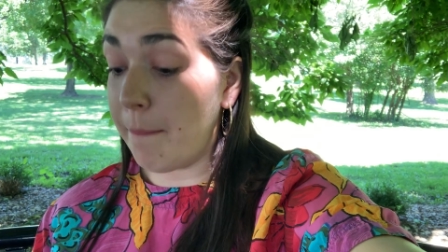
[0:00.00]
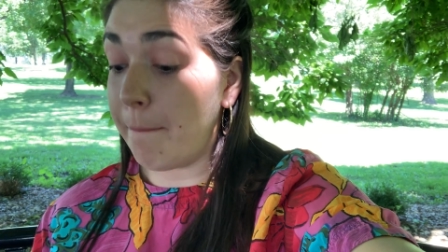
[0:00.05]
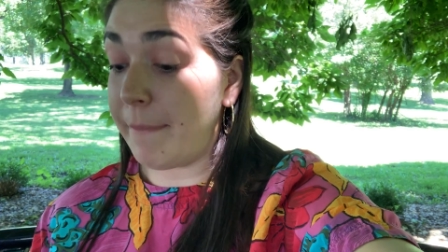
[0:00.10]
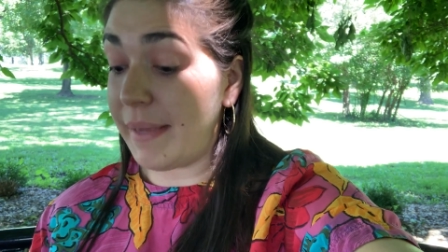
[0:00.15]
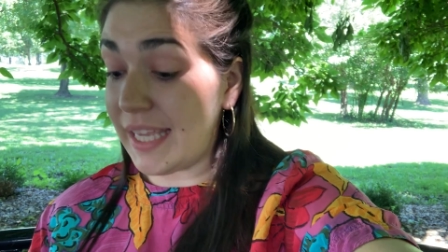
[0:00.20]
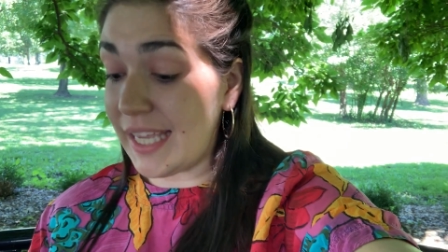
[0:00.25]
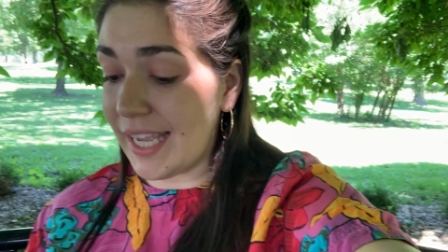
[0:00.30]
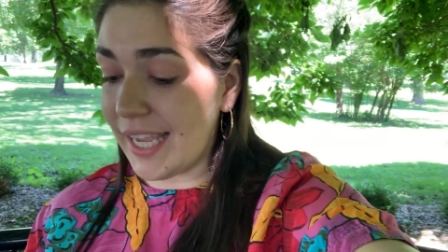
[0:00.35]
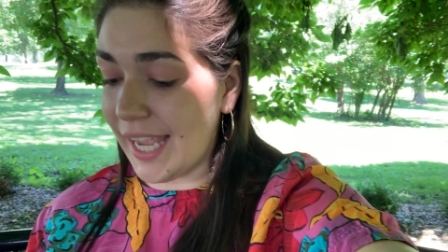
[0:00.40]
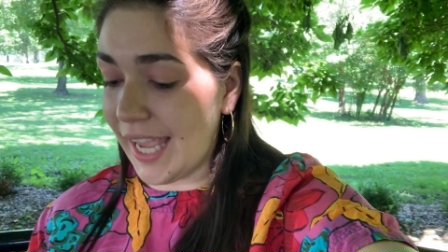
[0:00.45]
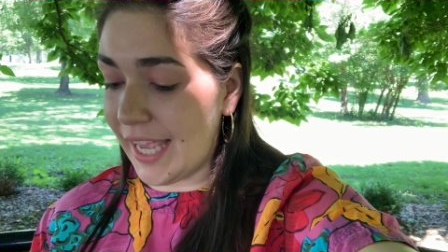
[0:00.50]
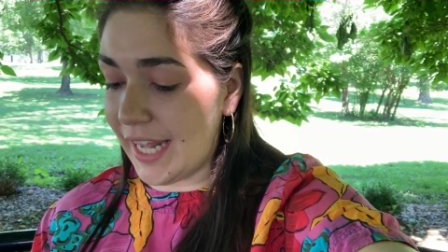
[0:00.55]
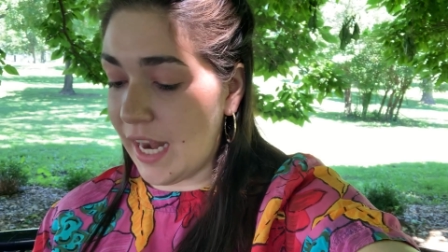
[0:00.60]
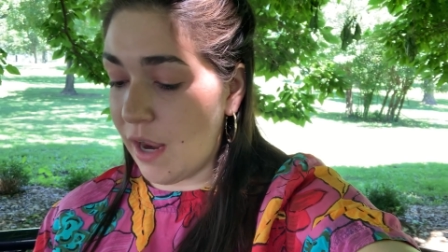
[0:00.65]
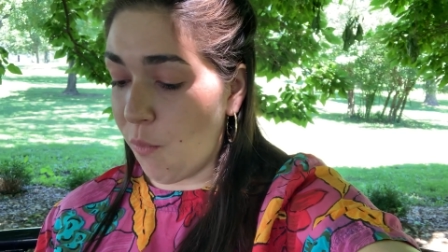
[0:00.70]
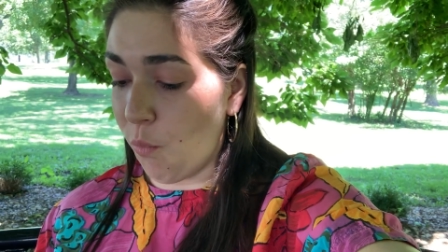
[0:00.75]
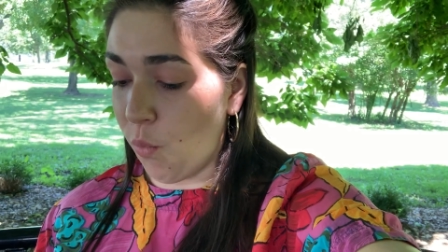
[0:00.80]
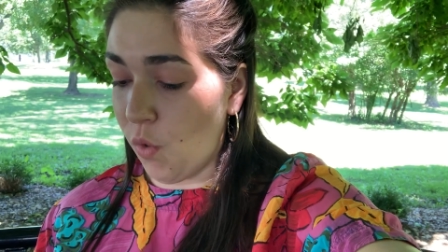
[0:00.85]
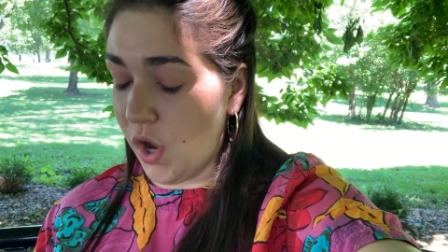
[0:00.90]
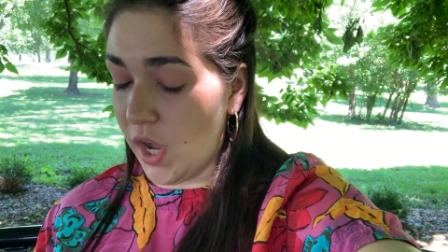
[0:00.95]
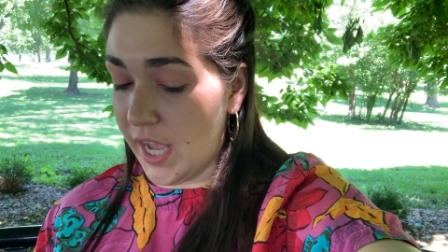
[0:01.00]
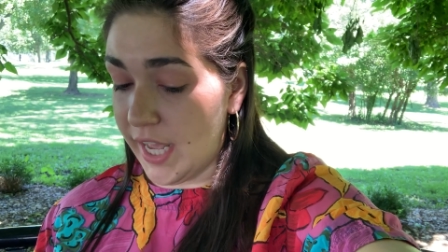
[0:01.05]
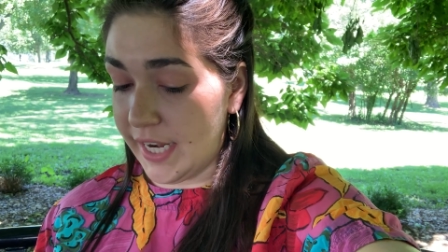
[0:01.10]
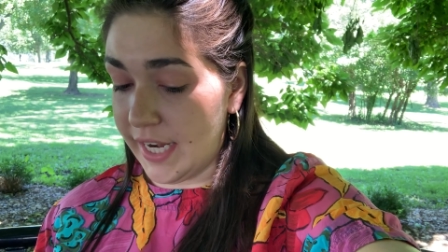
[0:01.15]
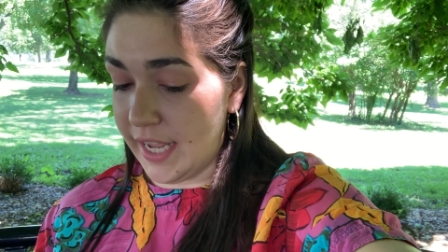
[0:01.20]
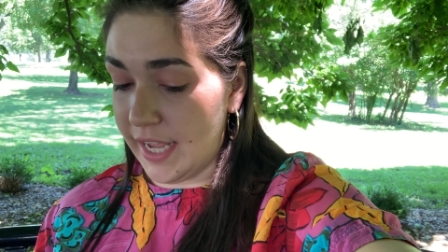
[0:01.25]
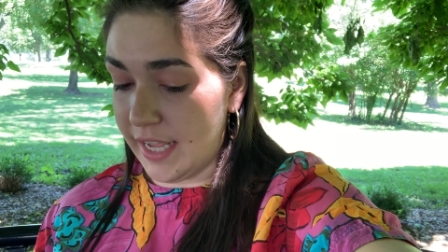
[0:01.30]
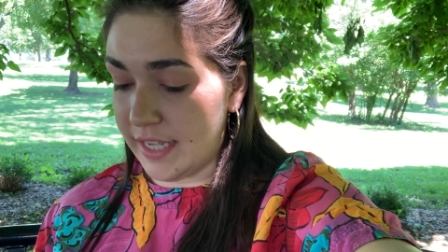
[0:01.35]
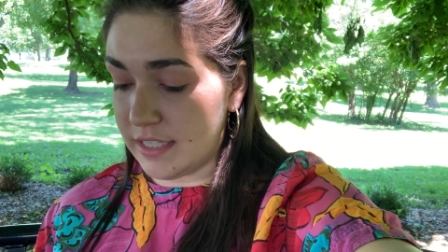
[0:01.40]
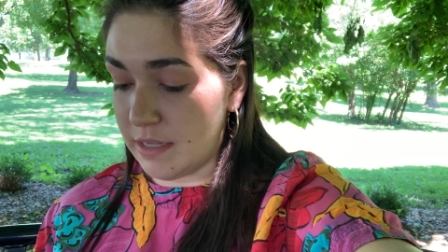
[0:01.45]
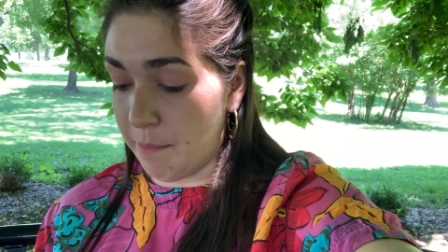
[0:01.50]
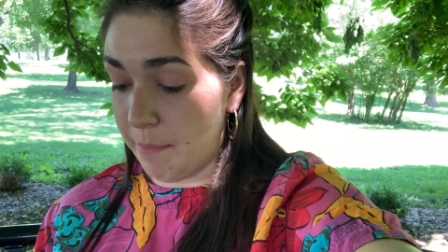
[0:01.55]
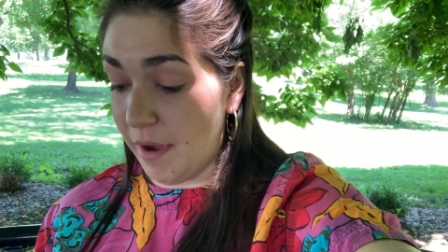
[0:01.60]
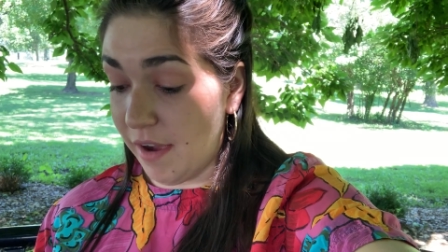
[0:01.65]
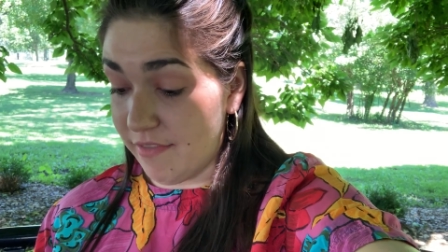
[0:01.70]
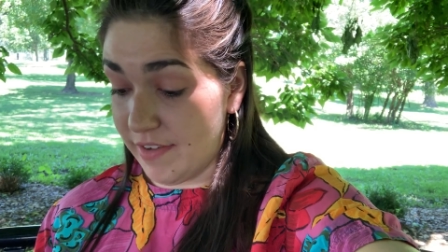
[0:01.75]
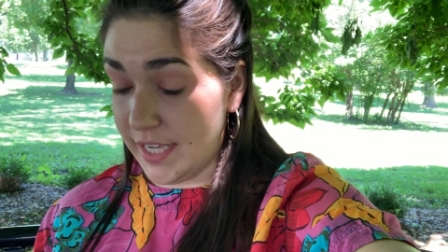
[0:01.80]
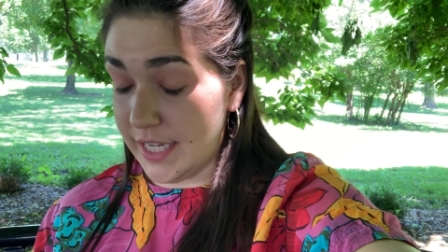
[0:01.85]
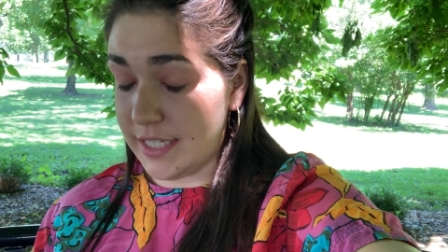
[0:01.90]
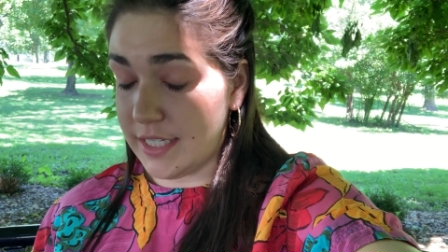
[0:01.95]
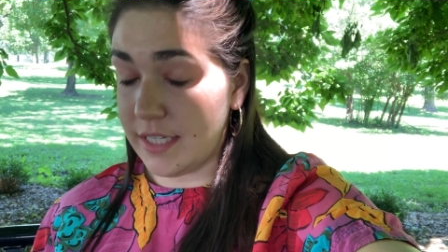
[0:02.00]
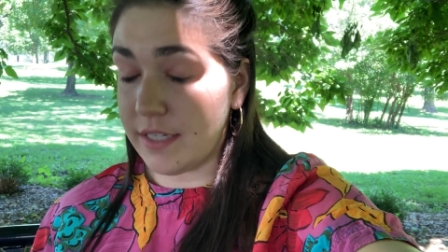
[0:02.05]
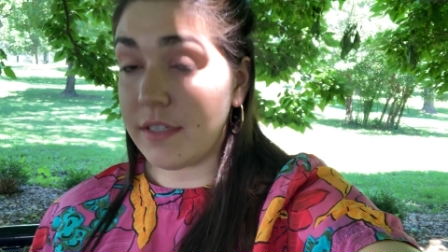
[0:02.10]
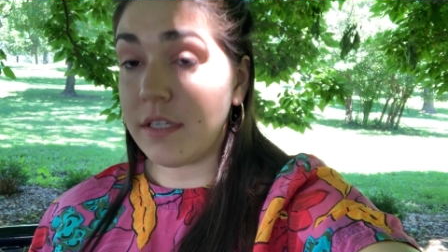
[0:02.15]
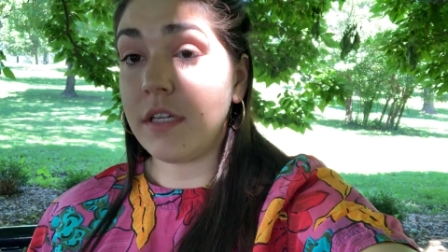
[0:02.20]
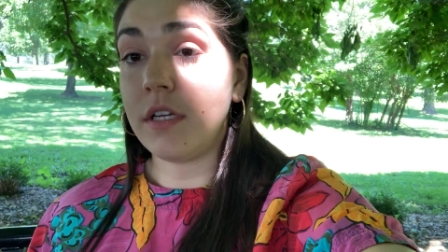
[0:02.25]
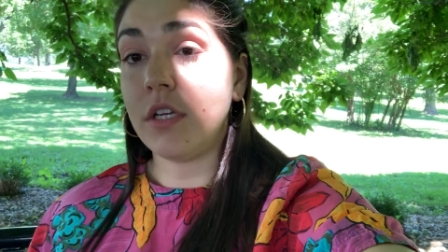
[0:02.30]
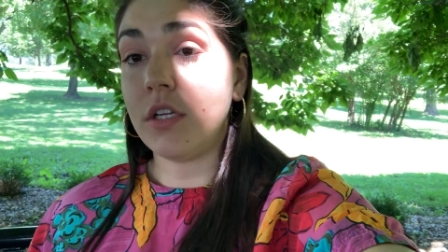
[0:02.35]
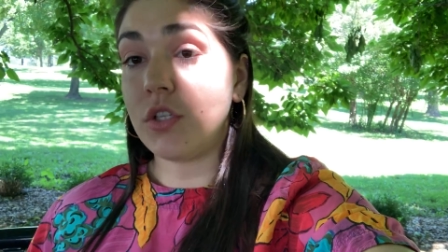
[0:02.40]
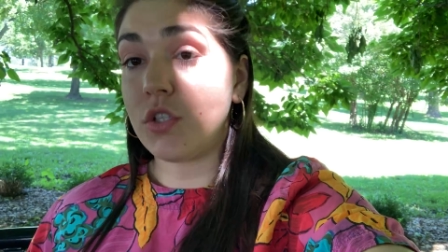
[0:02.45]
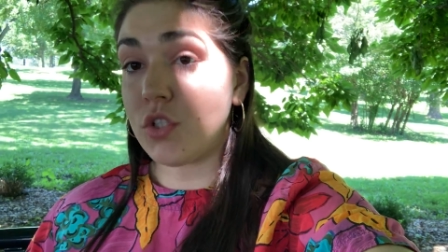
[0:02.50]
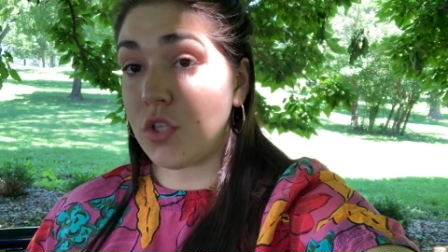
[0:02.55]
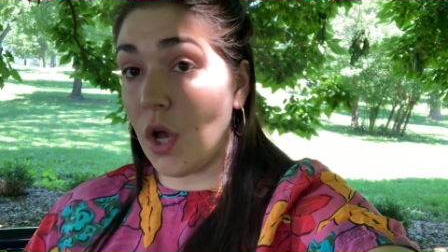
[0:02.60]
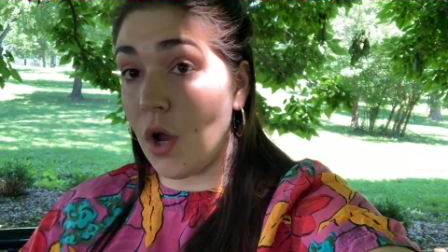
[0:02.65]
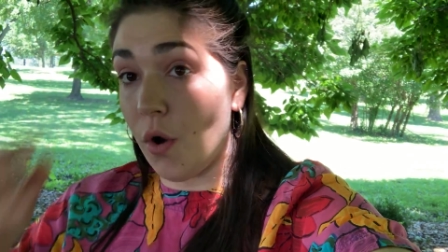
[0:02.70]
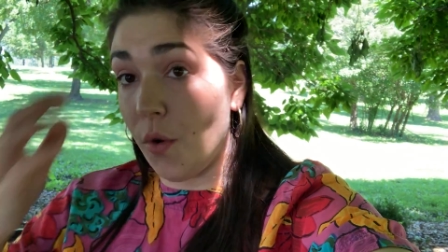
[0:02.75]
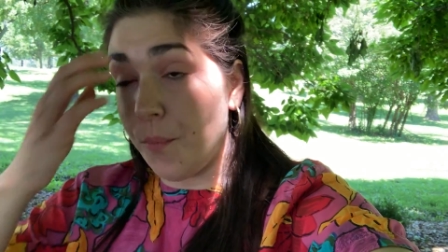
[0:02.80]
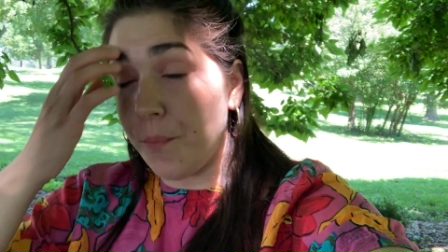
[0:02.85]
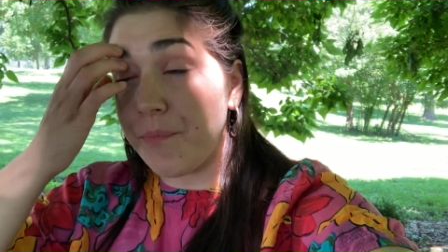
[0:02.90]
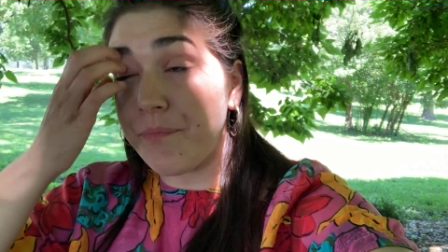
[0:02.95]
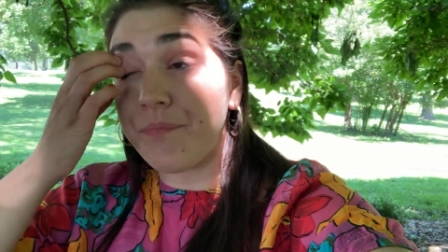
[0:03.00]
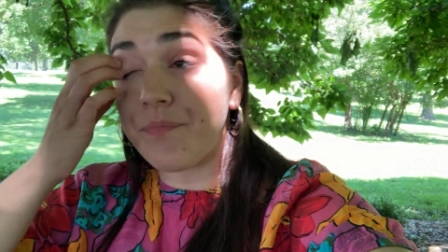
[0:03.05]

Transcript: being in it one is above it. So,